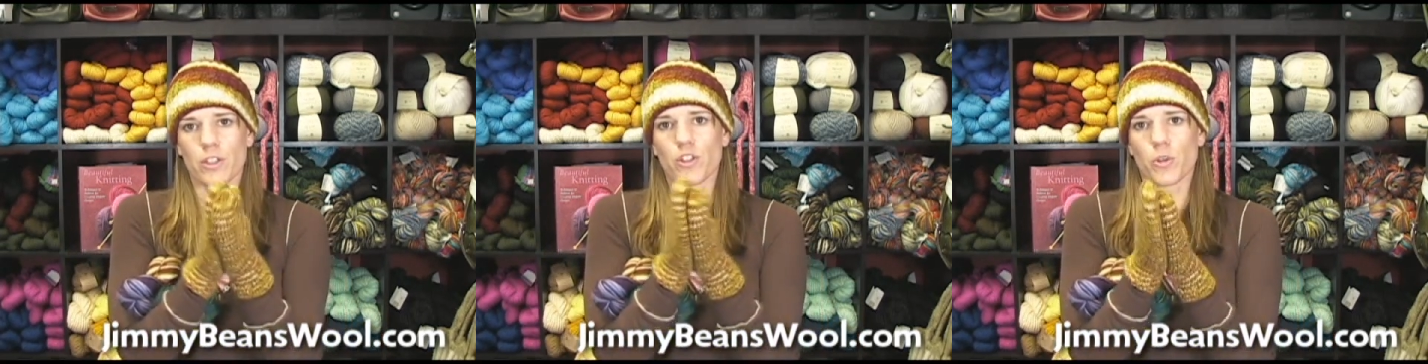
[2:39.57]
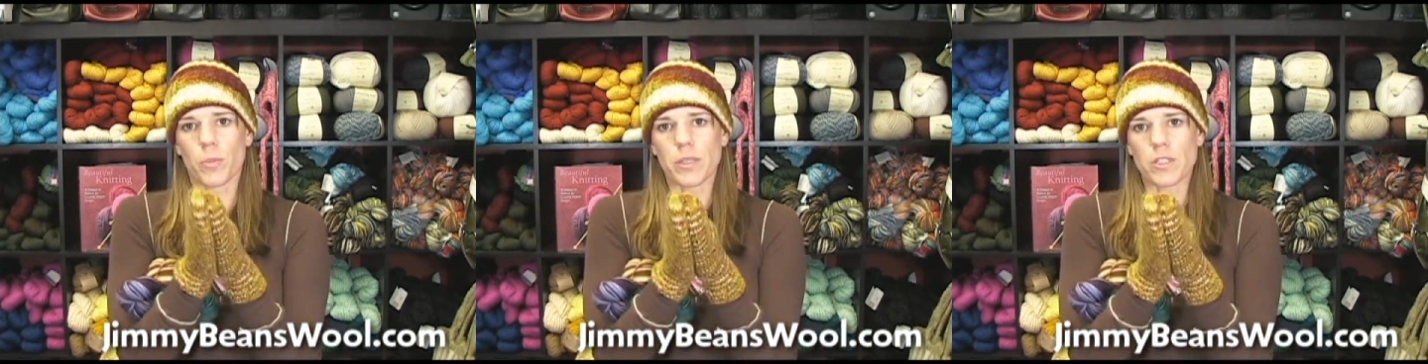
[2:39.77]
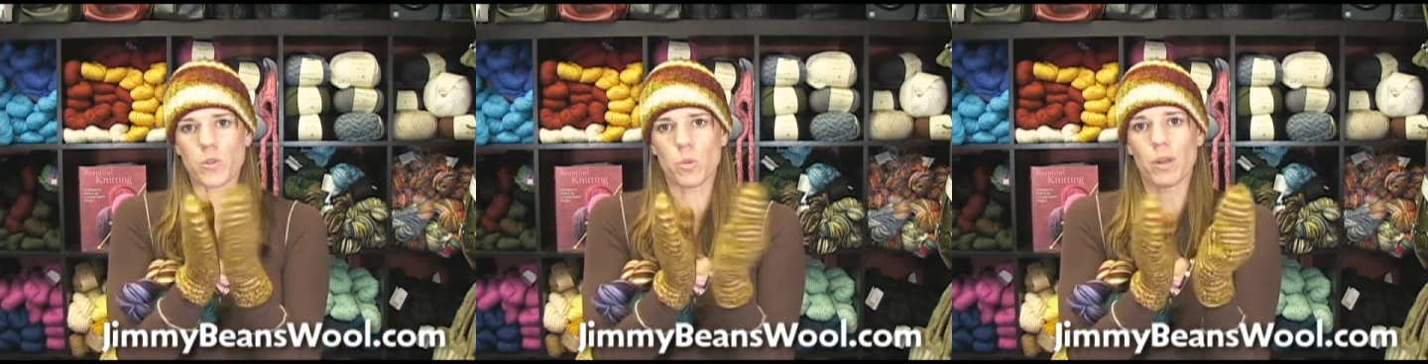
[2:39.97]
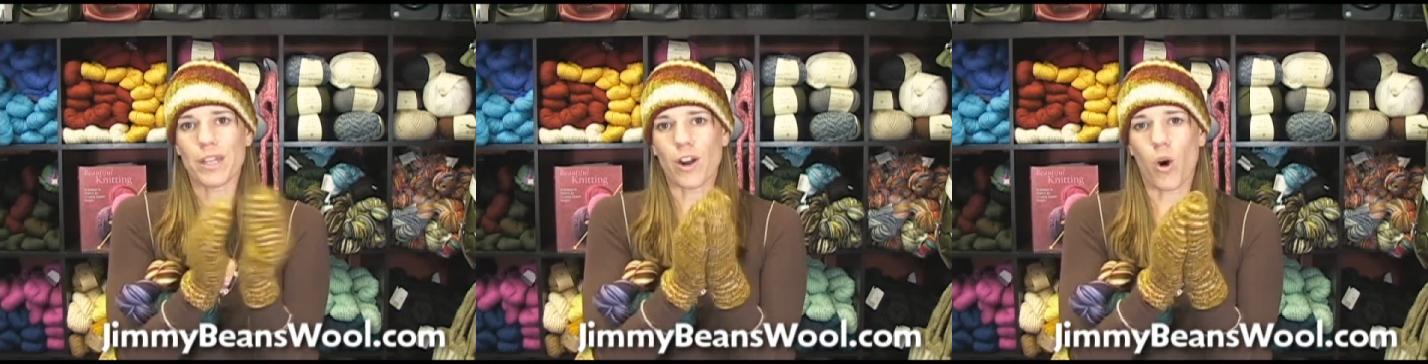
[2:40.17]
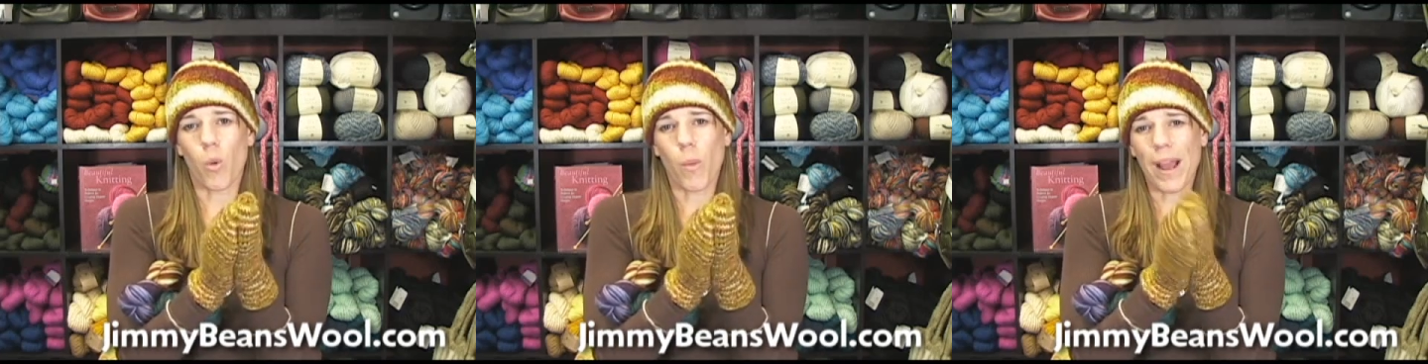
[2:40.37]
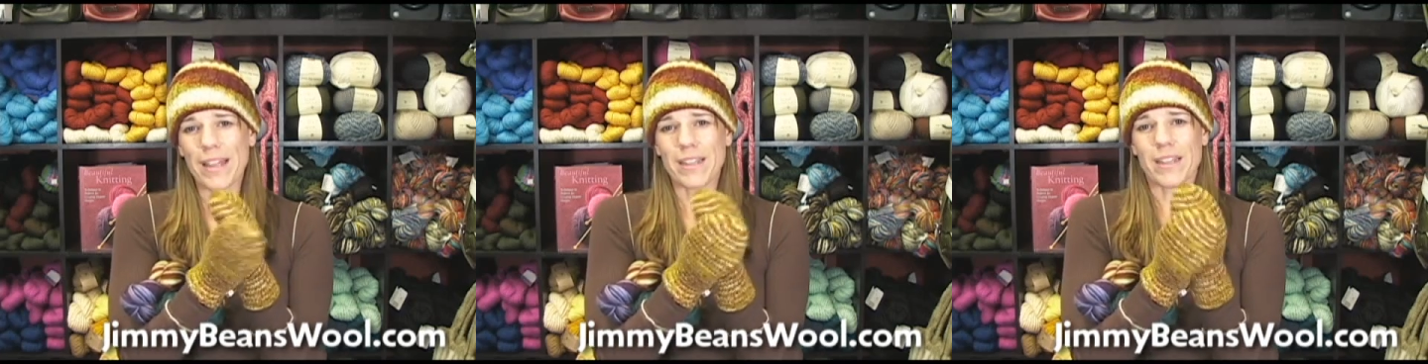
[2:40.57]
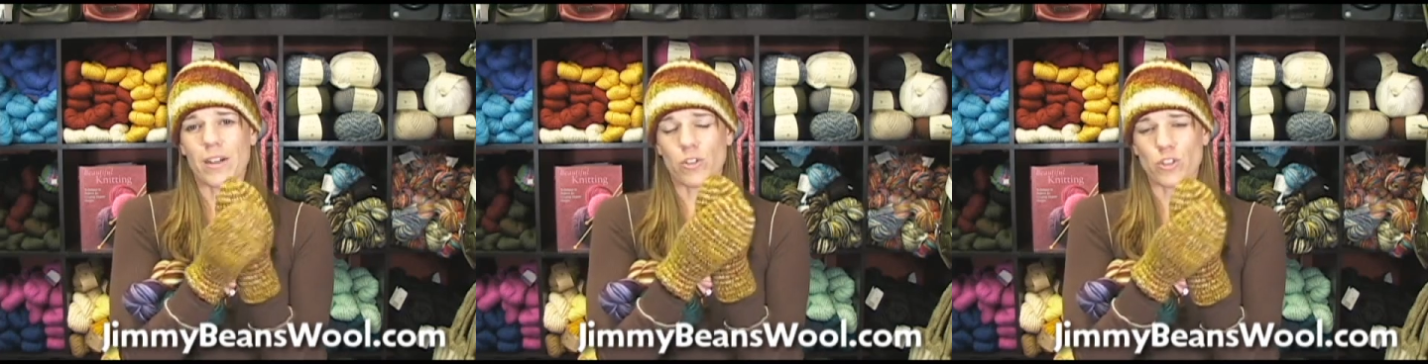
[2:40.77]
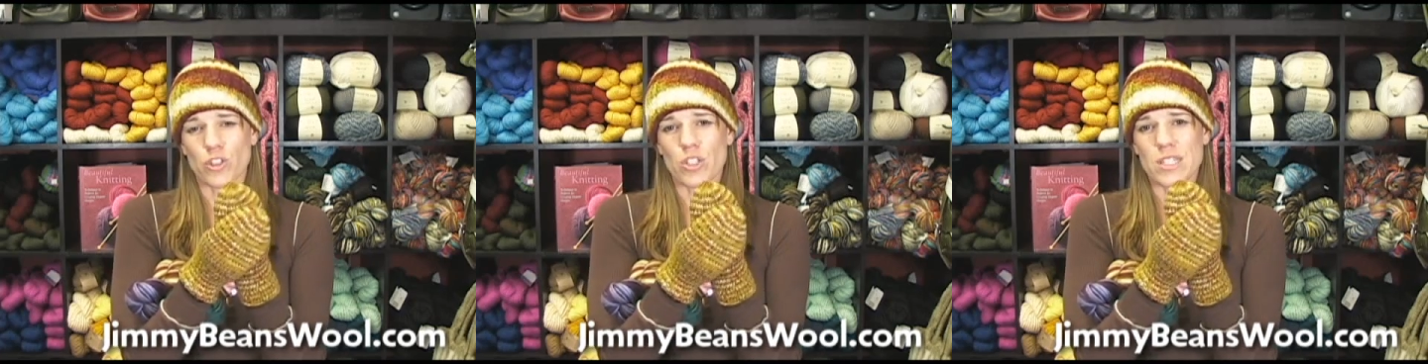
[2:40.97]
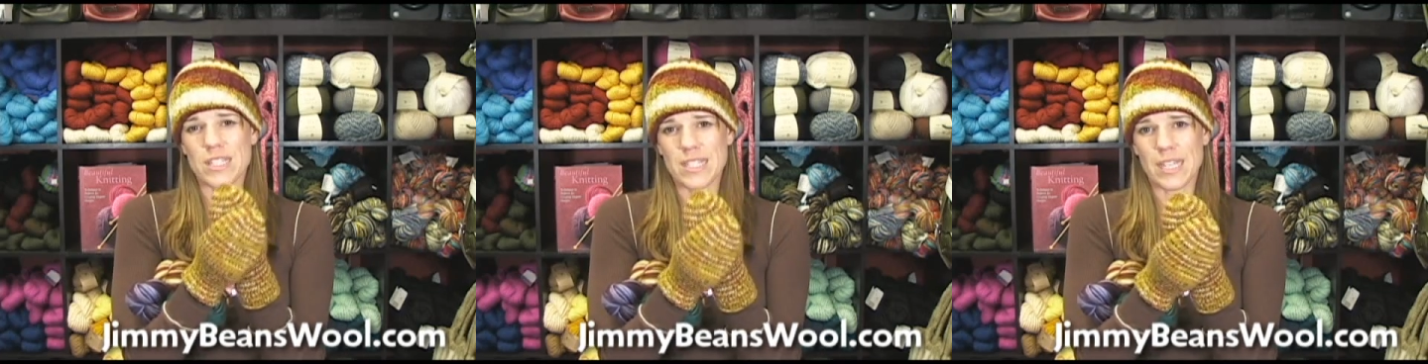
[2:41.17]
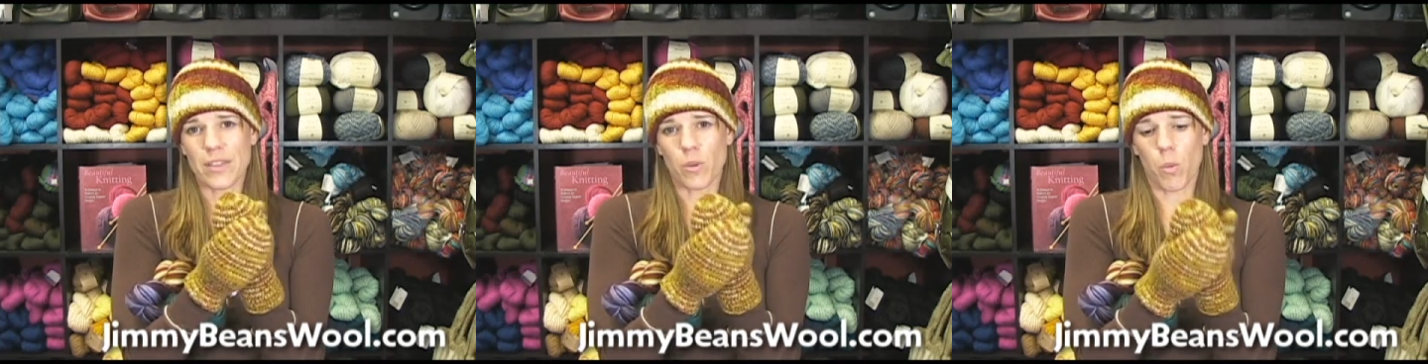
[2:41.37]
your mittens will get all wet and it'll just
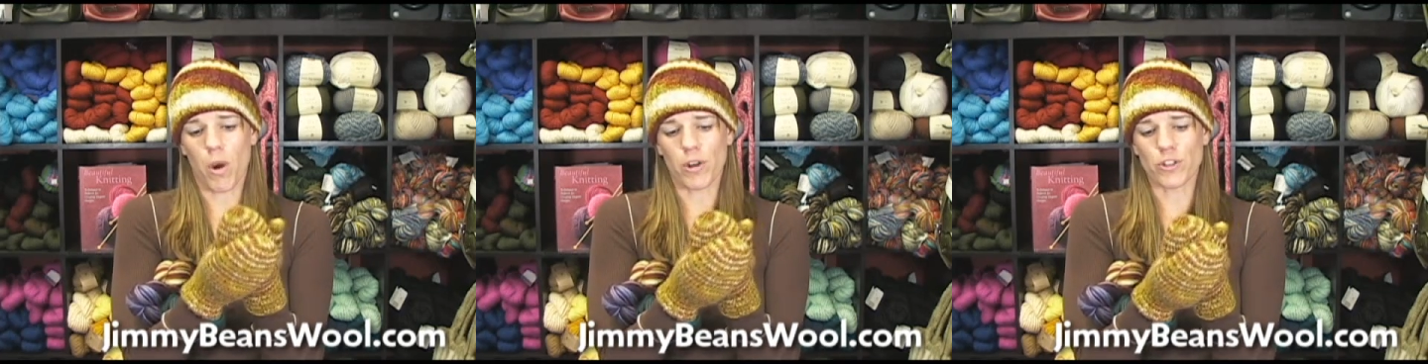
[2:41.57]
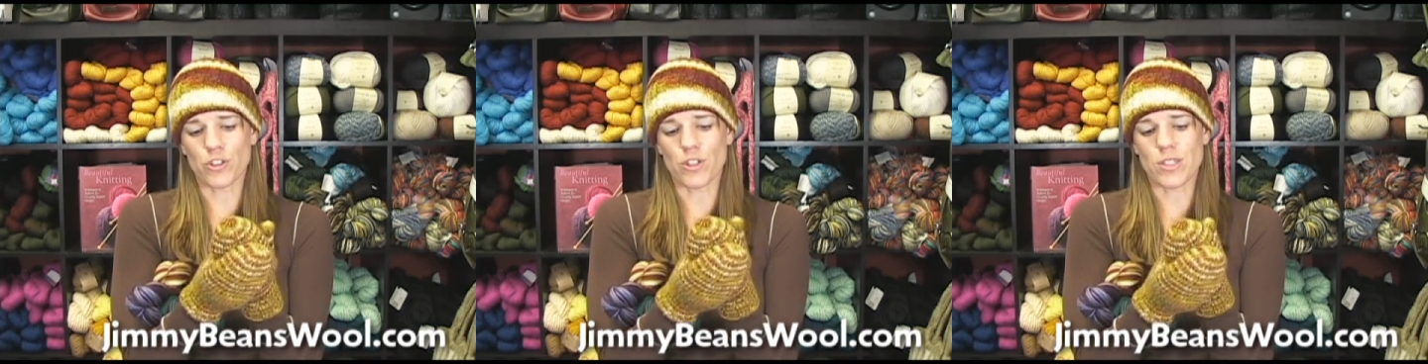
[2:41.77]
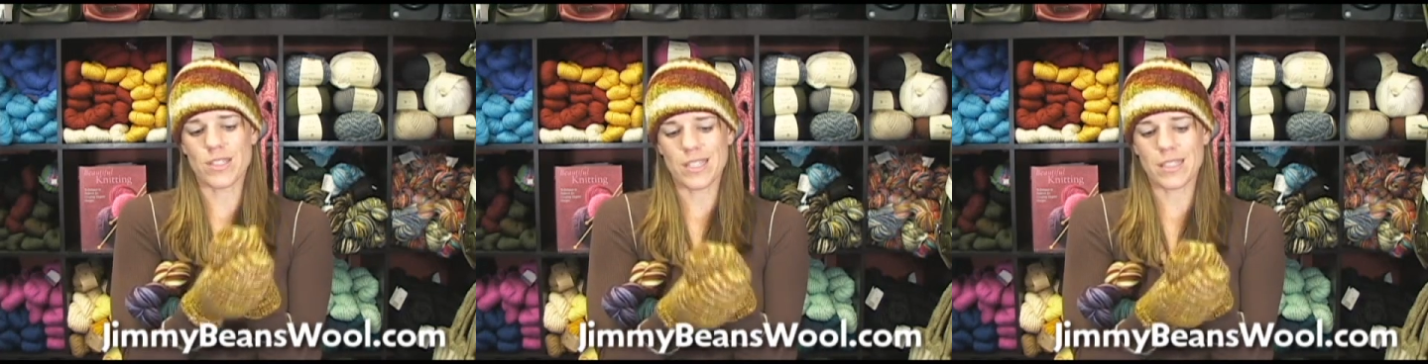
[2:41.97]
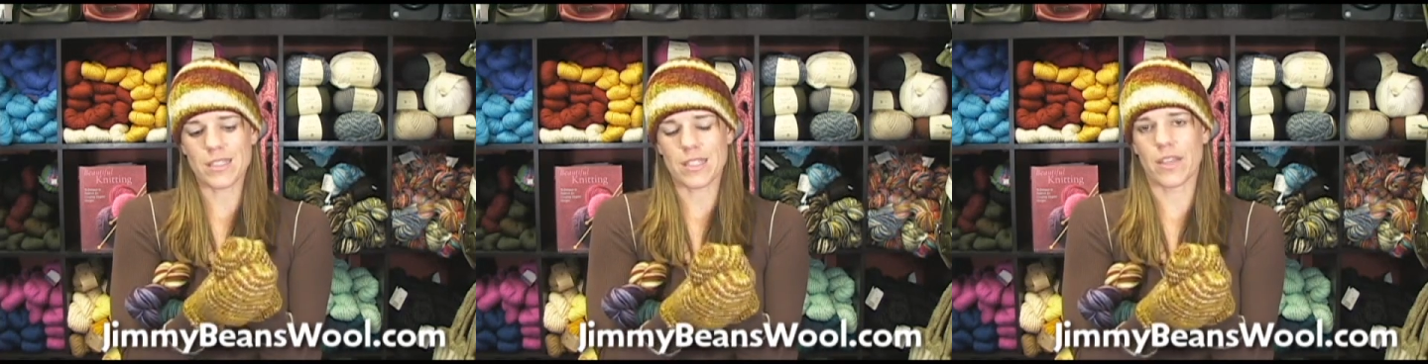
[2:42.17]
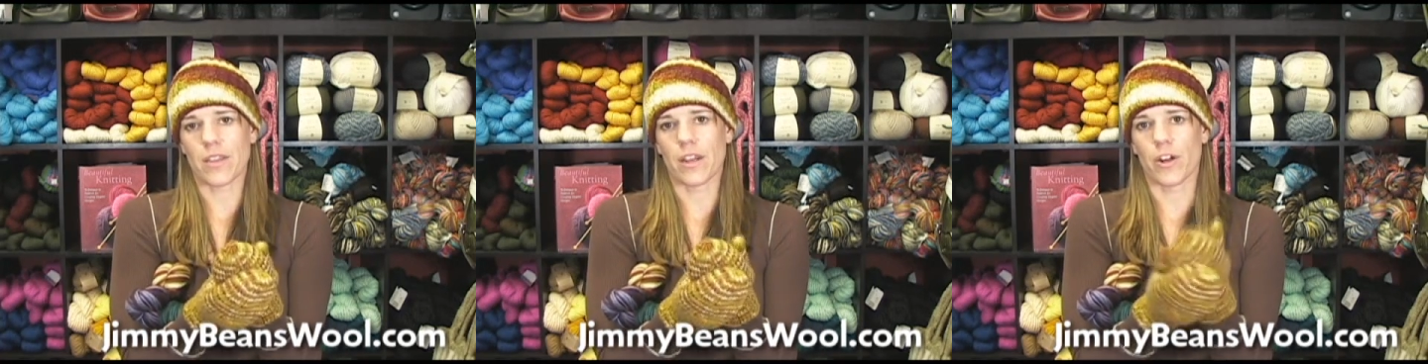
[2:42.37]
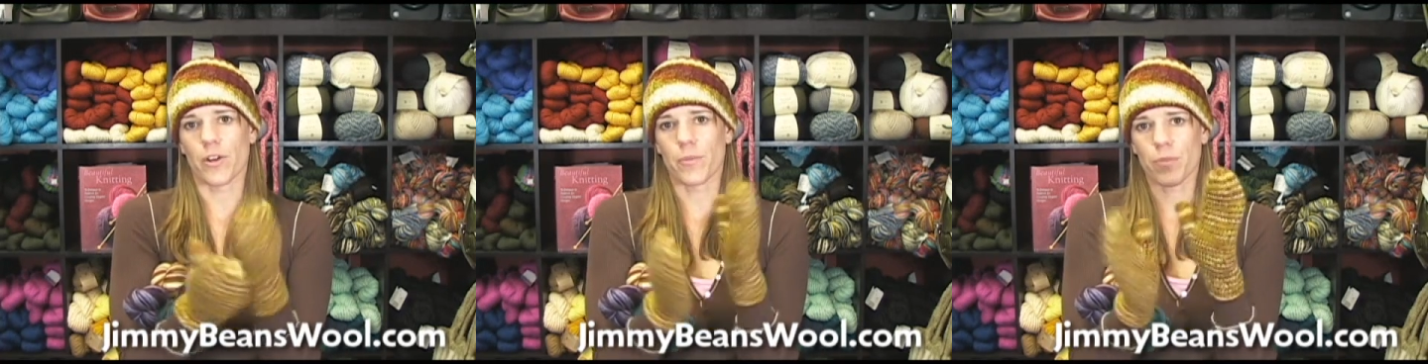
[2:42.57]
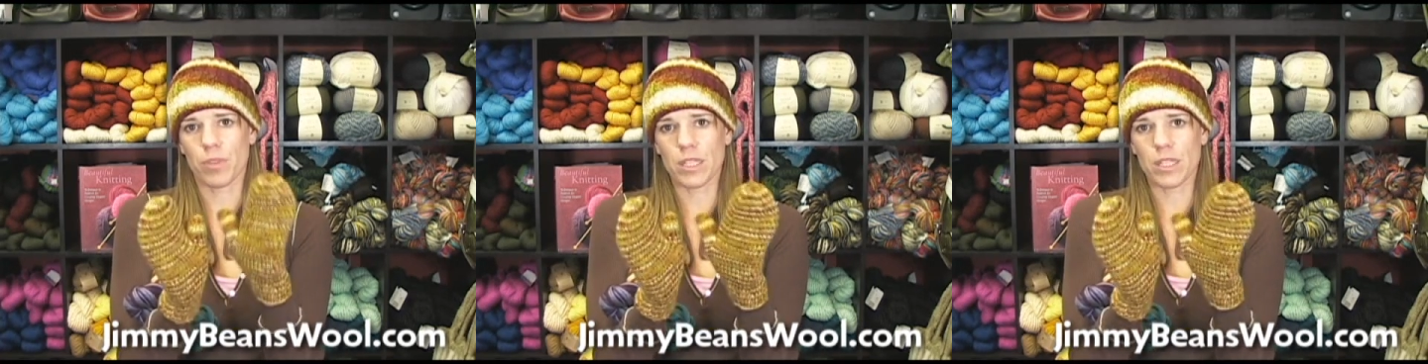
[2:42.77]
sit, the water just sits in there.